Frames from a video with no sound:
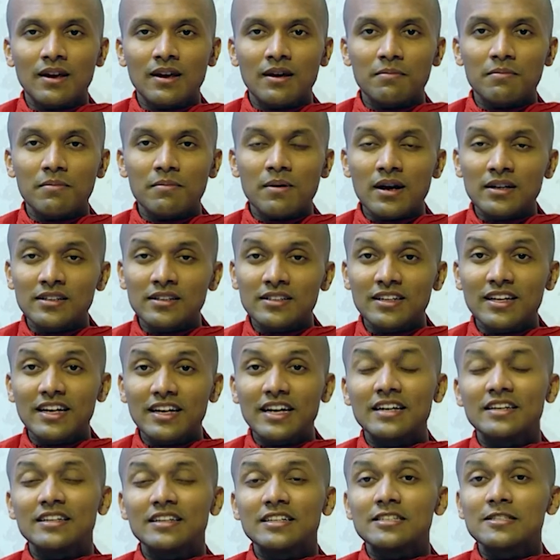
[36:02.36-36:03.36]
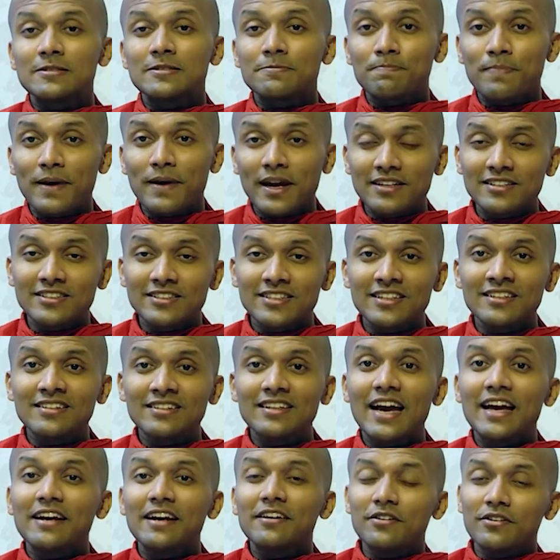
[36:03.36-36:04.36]
but in a special
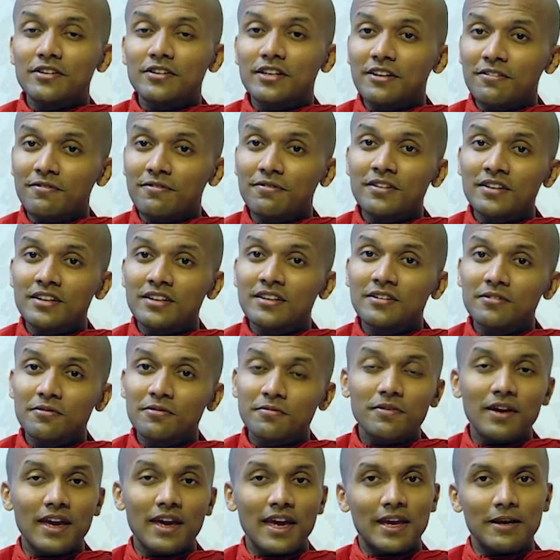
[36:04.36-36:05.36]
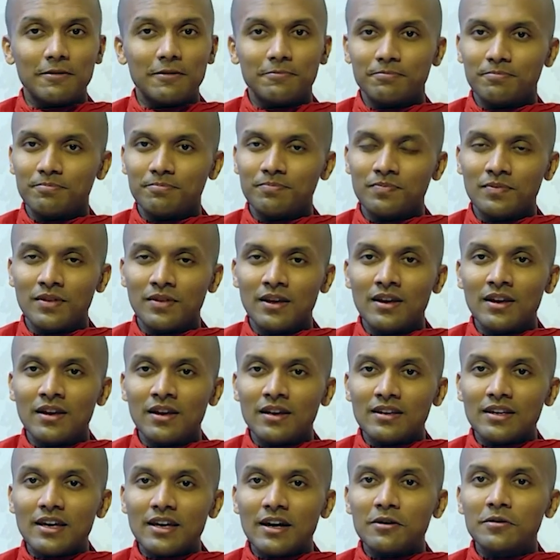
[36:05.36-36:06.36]
and different way.
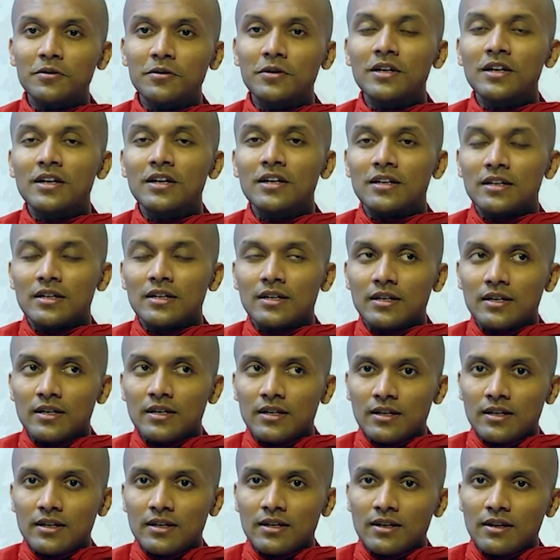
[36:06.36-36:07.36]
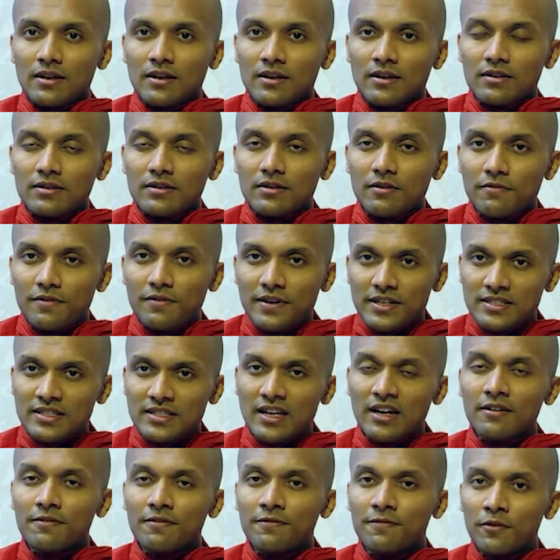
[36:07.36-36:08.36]
Now, the
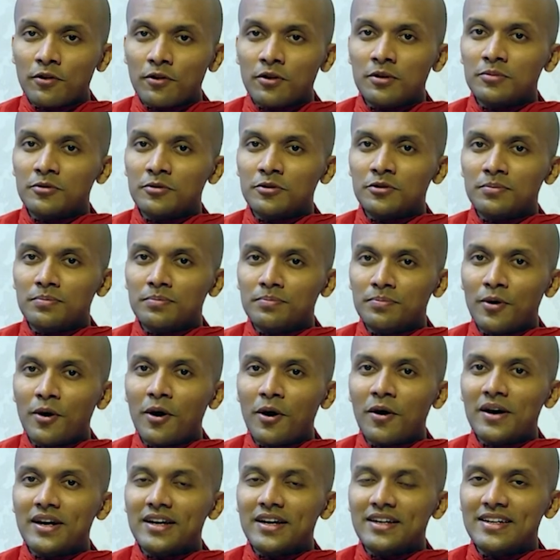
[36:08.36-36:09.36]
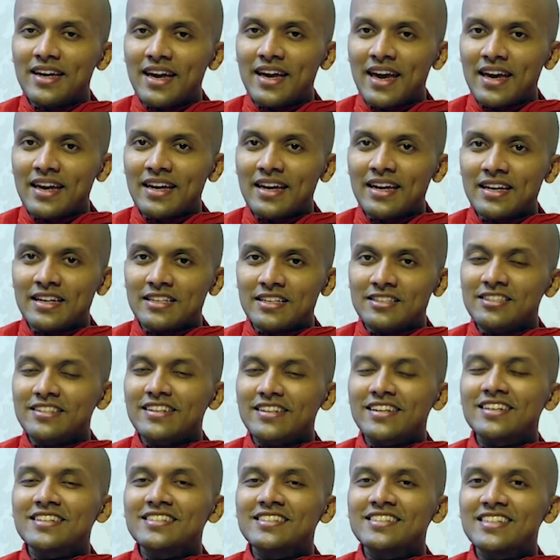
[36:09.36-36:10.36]
Vesak full moon Poya day is
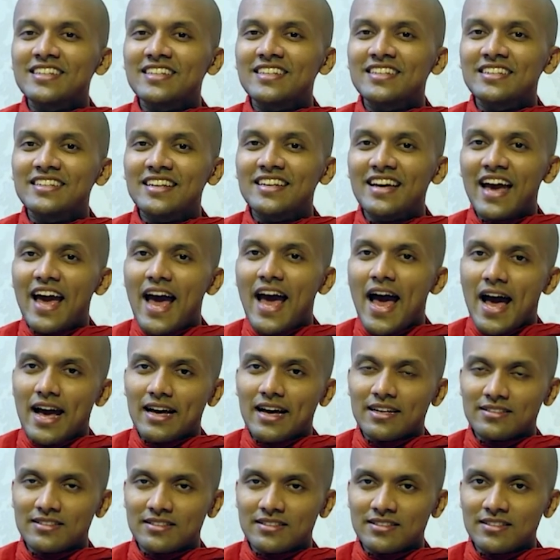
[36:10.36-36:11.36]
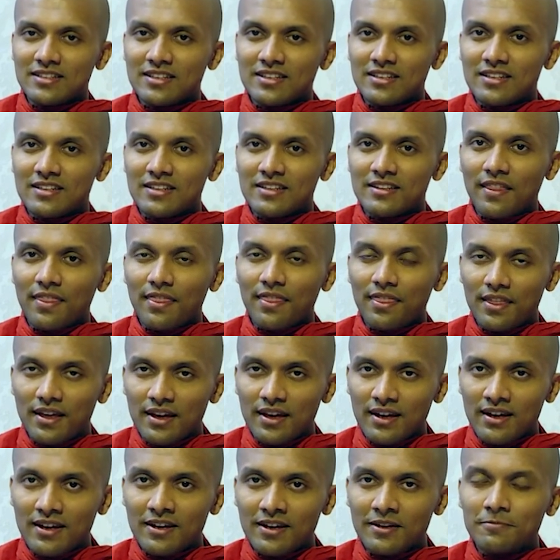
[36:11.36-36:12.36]
considered as
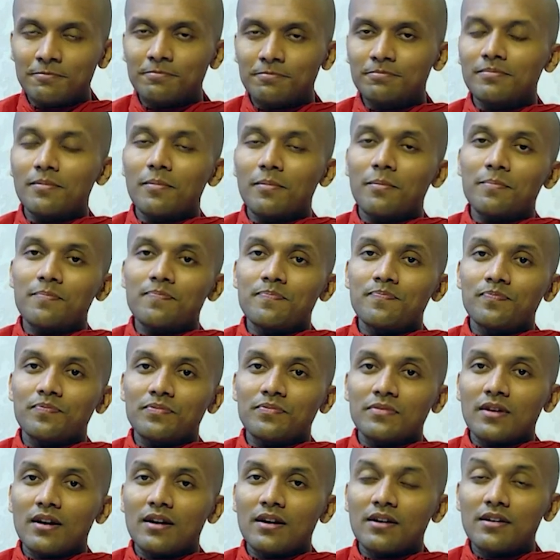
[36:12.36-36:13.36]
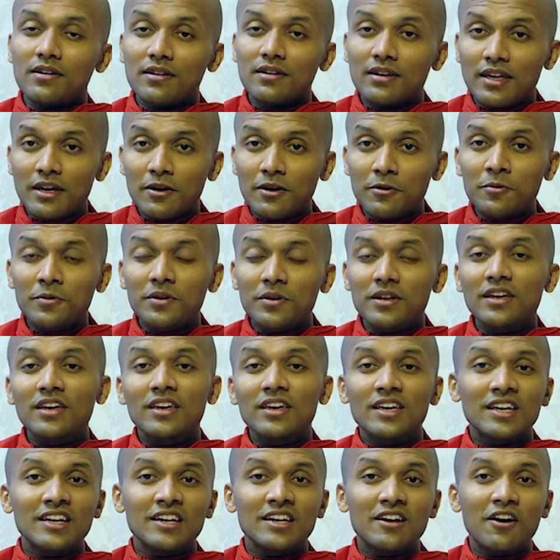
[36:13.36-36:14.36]
the New
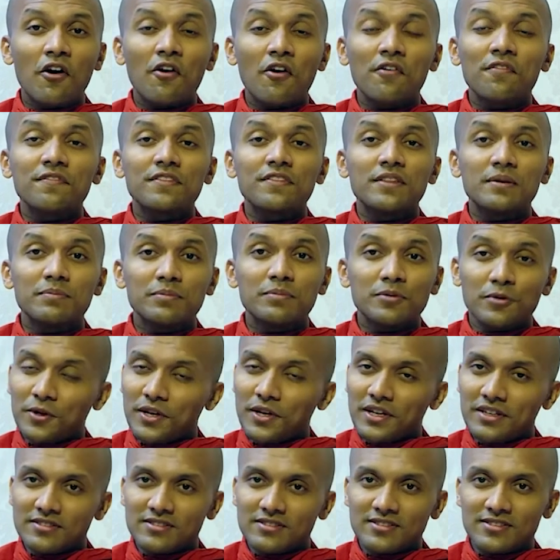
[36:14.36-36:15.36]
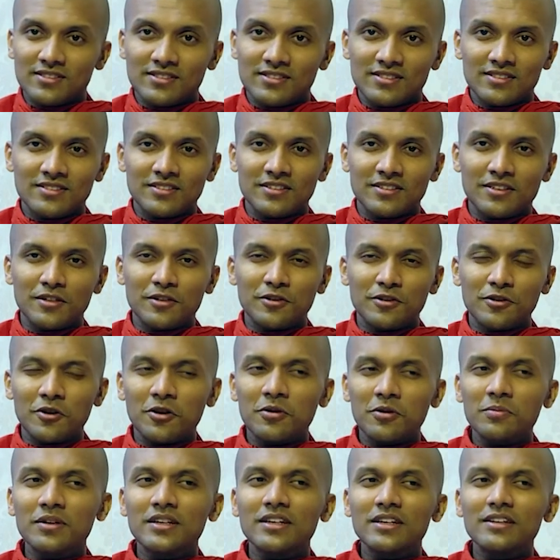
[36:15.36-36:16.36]
Year of the Buddhists.
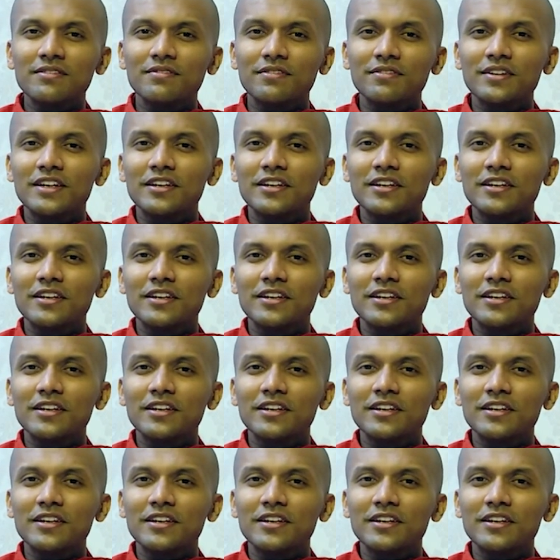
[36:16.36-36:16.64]
Normally